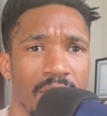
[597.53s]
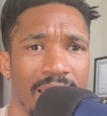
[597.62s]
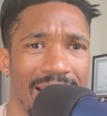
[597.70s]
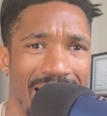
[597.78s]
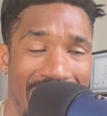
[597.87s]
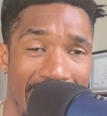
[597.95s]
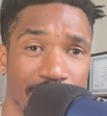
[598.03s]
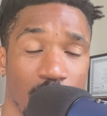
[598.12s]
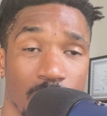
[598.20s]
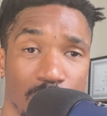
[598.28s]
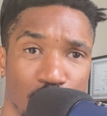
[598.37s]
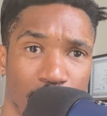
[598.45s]
and I have to
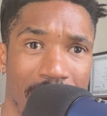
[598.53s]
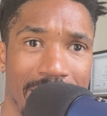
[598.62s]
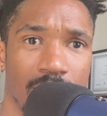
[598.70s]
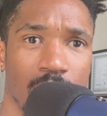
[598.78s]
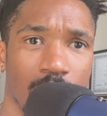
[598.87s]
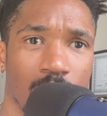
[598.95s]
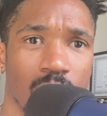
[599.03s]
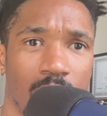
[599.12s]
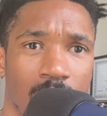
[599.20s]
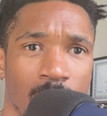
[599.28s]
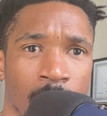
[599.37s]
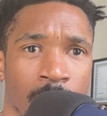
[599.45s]
respect her
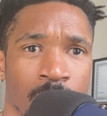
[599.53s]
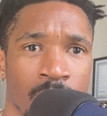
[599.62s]
role.